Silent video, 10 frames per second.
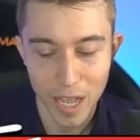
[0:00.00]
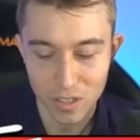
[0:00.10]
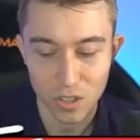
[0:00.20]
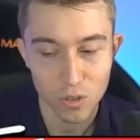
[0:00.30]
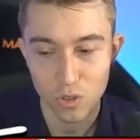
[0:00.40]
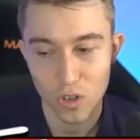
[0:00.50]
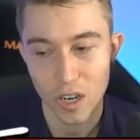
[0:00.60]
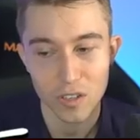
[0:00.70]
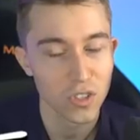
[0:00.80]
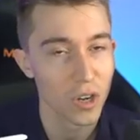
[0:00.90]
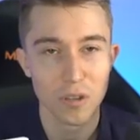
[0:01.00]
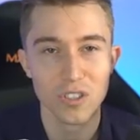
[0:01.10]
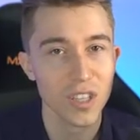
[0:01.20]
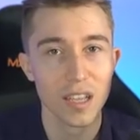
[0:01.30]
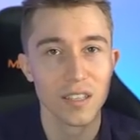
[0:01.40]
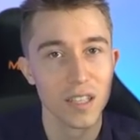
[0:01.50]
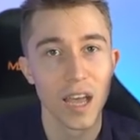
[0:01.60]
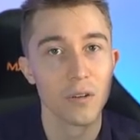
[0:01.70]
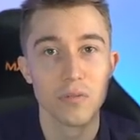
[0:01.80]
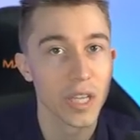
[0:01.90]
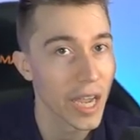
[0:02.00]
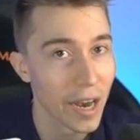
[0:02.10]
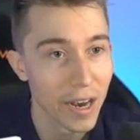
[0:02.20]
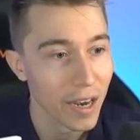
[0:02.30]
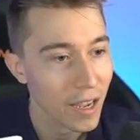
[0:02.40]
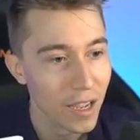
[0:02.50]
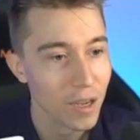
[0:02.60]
my Executioner. So it's not, I don't even care.